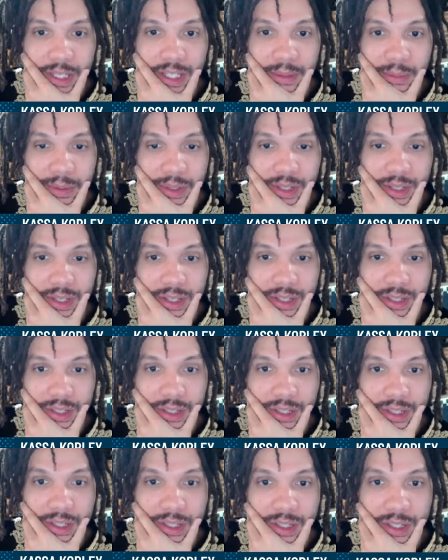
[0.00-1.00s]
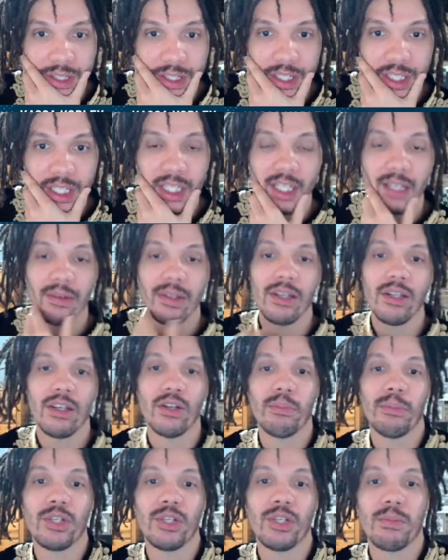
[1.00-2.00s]
maybe? Yeah, I'm gonna
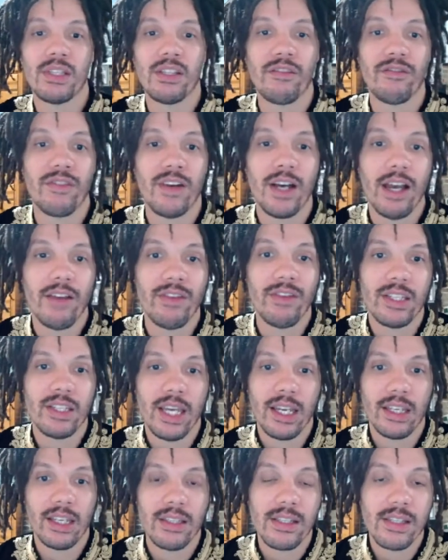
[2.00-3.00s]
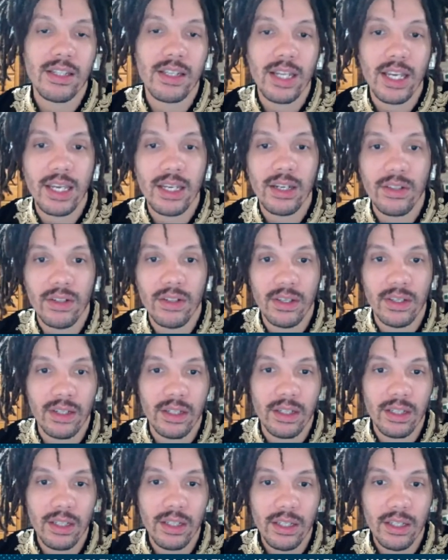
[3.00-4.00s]
go bishop c5, attack this knight
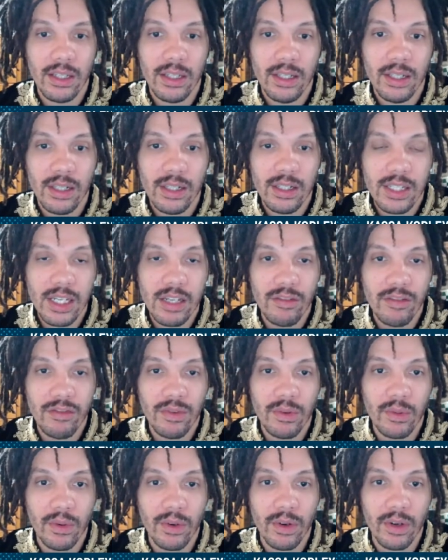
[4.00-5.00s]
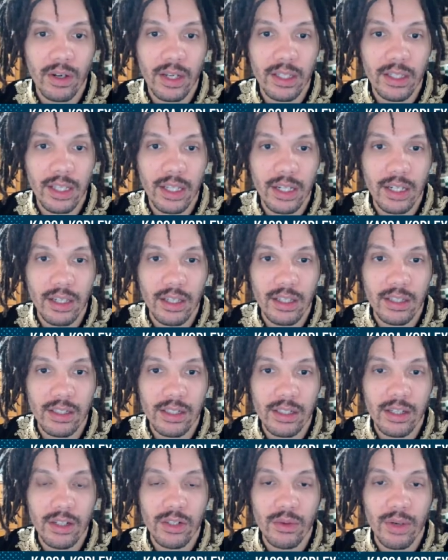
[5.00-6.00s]
on d4, and then
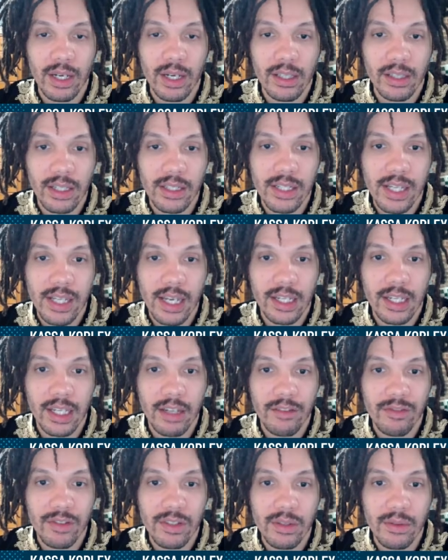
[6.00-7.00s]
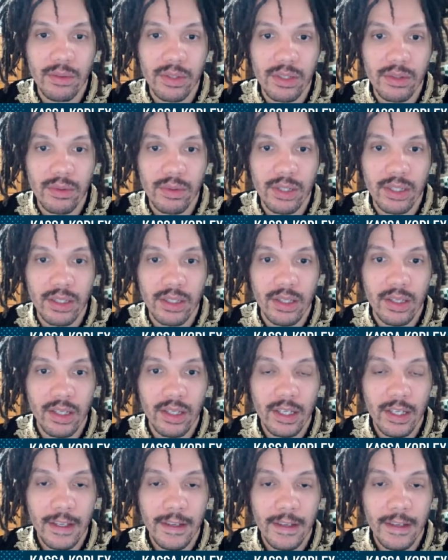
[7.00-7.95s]
it's indirectly attacking f2 as well.